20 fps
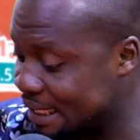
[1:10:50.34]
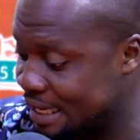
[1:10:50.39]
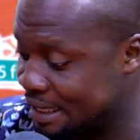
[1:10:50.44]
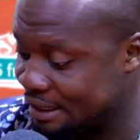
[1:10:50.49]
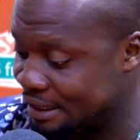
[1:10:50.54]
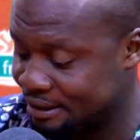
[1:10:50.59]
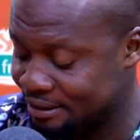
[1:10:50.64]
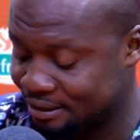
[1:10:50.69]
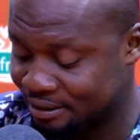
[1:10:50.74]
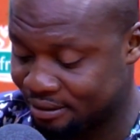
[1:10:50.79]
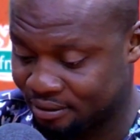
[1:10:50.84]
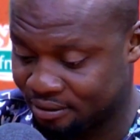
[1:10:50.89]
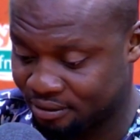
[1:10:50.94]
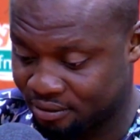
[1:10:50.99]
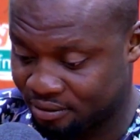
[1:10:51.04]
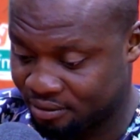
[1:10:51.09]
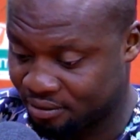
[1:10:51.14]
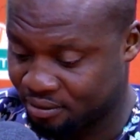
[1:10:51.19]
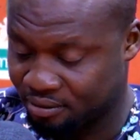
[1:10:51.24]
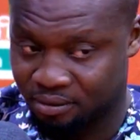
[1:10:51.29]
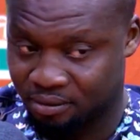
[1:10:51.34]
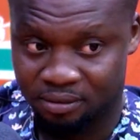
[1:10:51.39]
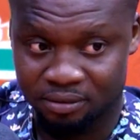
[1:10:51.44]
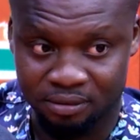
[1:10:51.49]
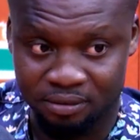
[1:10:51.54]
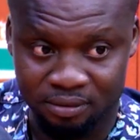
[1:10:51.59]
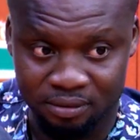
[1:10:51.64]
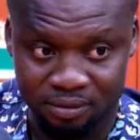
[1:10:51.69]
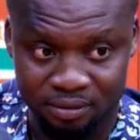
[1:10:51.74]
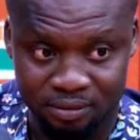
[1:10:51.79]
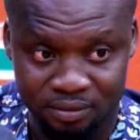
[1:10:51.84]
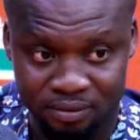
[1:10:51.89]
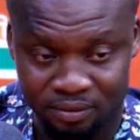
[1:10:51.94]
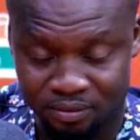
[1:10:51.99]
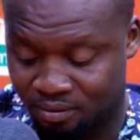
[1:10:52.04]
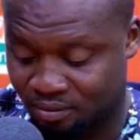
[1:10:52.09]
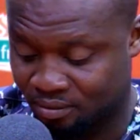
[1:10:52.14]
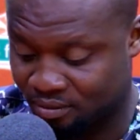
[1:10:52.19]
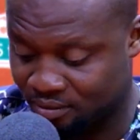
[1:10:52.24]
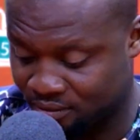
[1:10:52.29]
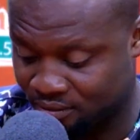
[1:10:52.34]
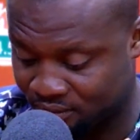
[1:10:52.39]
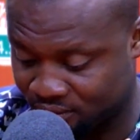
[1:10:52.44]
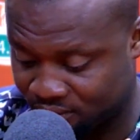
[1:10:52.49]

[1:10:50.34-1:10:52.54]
Offer. Answer to the